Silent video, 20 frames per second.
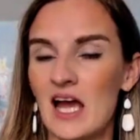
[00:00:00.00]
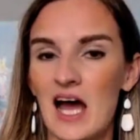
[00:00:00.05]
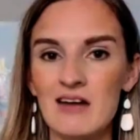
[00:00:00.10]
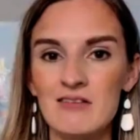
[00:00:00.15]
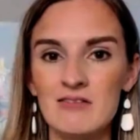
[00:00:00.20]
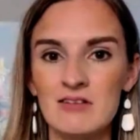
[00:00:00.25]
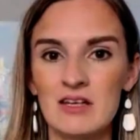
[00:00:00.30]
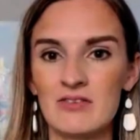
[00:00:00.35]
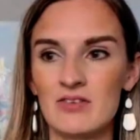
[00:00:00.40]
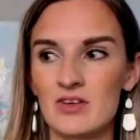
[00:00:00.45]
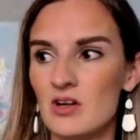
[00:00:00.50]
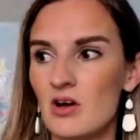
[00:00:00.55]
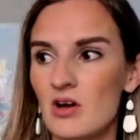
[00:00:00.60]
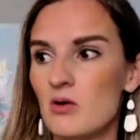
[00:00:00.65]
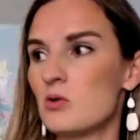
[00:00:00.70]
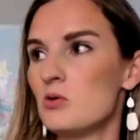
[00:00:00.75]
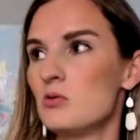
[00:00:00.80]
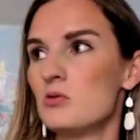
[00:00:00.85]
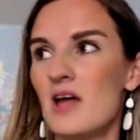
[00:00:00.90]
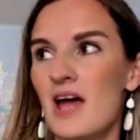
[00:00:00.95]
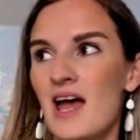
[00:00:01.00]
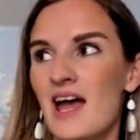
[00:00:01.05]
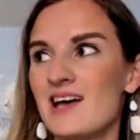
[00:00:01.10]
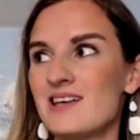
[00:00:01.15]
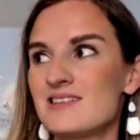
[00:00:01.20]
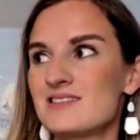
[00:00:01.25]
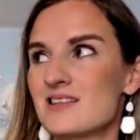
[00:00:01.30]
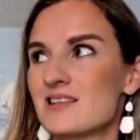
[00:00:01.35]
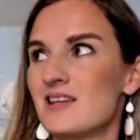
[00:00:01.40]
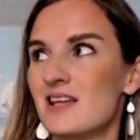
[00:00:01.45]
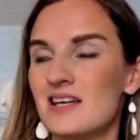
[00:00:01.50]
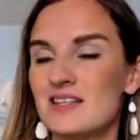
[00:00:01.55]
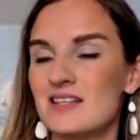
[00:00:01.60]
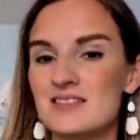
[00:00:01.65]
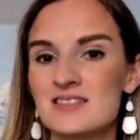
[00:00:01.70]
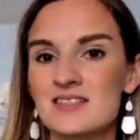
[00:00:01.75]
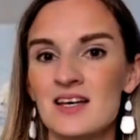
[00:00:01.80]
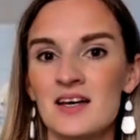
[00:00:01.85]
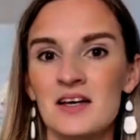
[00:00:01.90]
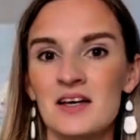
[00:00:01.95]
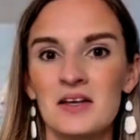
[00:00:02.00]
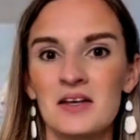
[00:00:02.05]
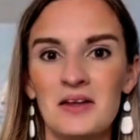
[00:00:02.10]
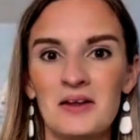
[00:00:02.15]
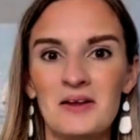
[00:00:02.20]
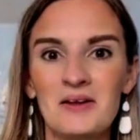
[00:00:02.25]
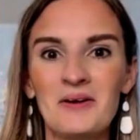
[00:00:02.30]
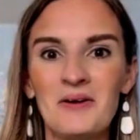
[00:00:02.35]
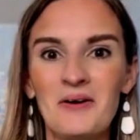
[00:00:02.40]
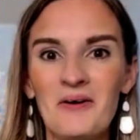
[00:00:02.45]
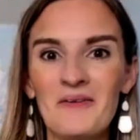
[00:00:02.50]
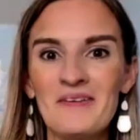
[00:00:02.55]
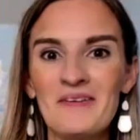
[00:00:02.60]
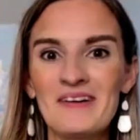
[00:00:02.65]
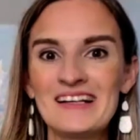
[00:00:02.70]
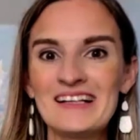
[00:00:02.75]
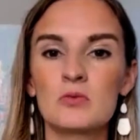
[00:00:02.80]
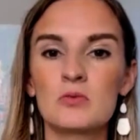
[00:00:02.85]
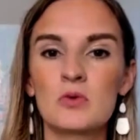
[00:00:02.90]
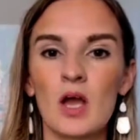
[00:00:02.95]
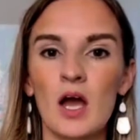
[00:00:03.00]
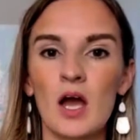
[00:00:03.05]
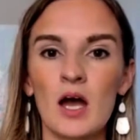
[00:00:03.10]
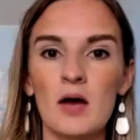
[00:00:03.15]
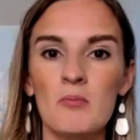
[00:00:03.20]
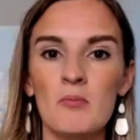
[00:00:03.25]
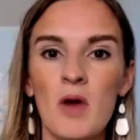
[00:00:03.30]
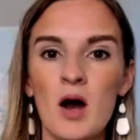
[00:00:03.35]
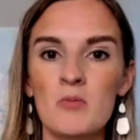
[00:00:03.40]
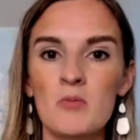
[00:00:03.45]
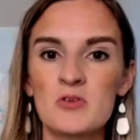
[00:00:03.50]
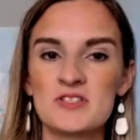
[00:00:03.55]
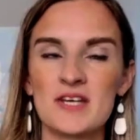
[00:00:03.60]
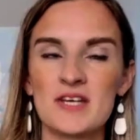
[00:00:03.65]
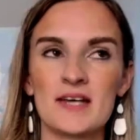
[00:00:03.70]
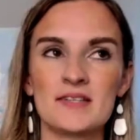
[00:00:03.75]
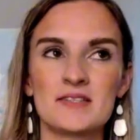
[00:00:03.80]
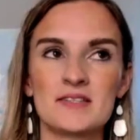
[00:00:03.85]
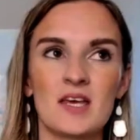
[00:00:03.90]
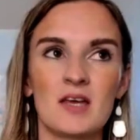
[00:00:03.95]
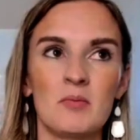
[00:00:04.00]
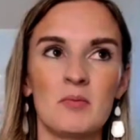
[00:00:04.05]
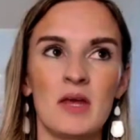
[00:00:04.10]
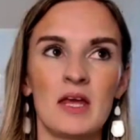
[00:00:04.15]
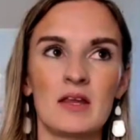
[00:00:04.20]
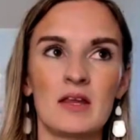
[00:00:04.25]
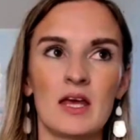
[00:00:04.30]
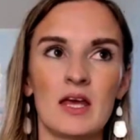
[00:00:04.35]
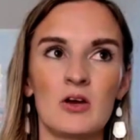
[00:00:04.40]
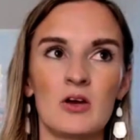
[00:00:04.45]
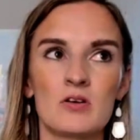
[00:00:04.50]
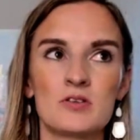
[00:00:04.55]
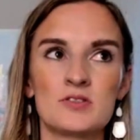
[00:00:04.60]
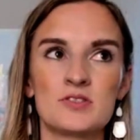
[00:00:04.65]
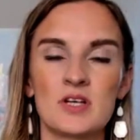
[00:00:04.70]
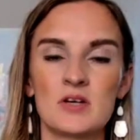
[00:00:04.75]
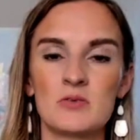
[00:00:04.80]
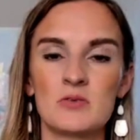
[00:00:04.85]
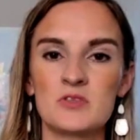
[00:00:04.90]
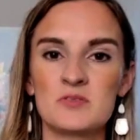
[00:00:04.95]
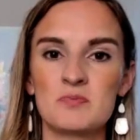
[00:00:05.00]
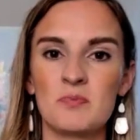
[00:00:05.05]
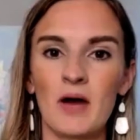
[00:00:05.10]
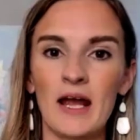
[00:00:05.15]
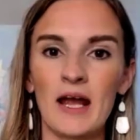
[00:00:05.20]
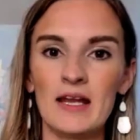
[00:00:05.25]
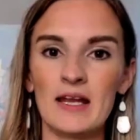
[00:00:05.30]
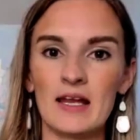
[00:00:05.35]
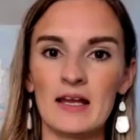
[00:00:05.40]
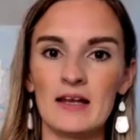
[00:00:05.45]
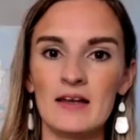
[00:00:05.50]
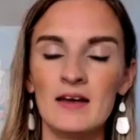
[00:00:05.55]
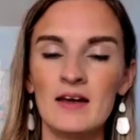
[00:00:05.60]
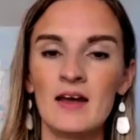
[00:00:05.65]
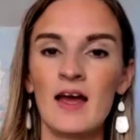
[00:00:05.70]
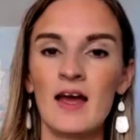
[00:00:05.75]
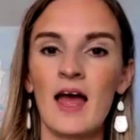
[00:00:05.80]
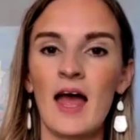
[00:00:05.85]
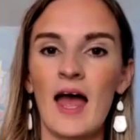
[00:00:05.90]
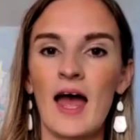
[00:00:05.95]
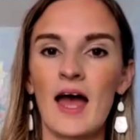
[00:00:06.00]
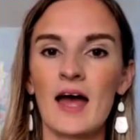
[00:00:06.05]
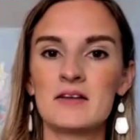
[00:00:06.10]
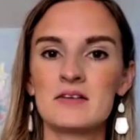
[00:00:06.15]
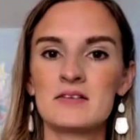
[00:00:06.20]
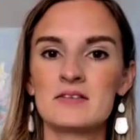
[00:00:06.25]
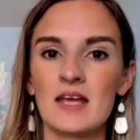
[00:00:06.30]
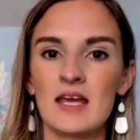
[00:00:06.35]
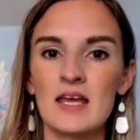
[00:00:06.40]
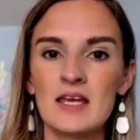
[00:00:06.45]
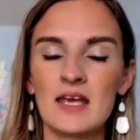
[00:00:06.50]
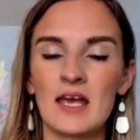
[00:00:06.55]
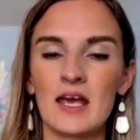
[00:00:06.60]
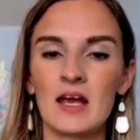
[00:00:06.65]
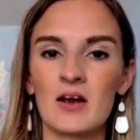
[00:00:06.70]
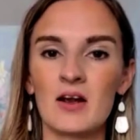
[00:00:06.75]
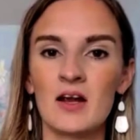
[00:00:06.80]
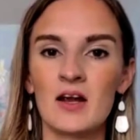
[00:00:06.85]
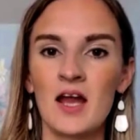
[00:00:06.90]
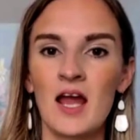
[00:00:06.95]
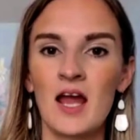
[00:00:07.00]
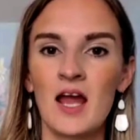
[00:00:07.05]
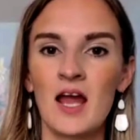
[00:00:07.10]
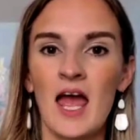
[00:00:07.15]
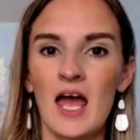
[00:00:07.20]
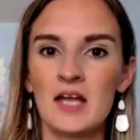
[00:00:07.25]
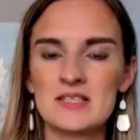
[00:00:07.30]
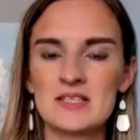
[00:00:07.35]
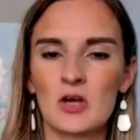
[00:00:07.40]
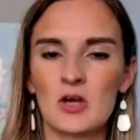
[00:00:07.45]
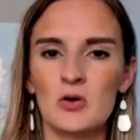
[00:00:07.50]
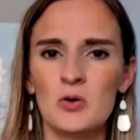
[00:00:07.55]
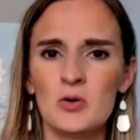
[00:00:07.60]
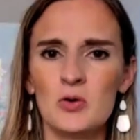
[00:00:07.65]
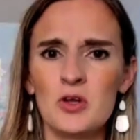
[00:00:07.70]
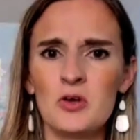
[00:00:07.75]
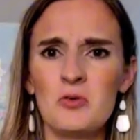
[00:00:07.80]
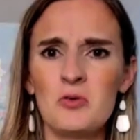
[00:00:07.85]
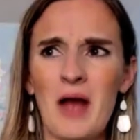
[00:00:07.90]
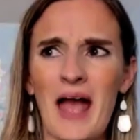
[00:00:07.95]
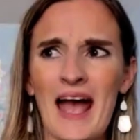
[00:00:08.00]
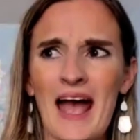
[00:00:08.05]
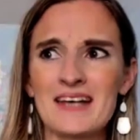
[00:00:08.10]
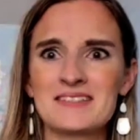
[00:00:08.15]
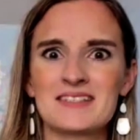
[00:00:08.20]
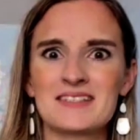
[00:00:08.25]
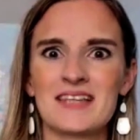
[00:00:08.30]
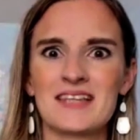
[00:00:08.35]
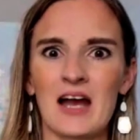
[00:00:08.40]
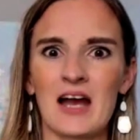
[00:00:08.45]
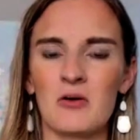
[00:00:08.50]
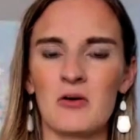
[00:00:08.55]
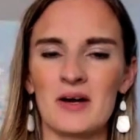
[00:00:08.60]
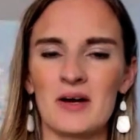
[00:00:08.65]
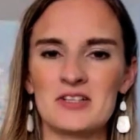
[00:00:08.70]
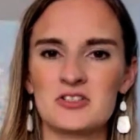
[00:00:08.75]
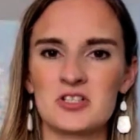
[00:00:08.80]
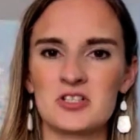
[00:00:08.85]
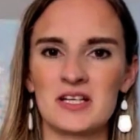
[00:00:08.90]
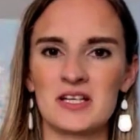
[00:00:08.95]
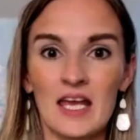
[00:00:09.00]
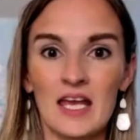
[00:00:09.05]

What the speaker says: I don't even know who to ask this. You know, a mom was asking me, like, her son was biting at daycare. And it's like, who do you ask that question